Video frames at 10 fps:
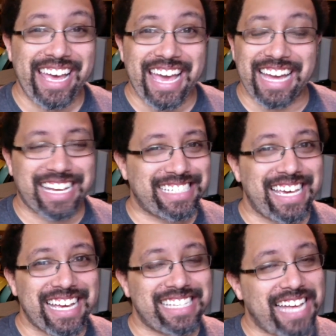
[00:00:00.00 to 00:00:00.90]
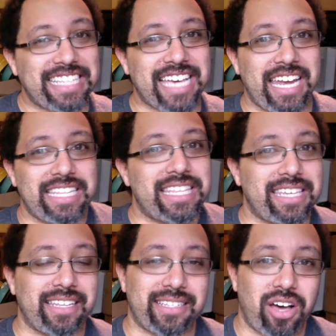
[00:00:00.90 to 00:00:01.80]
Because that's kind of the
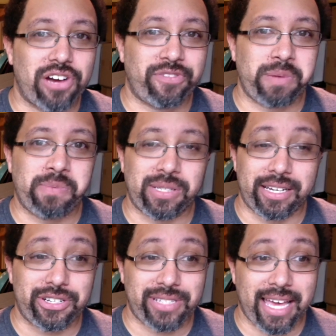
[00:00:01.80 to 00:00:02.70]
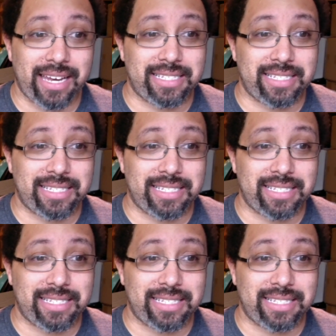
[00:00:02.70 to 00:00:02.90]
thing that's hard for people to understand.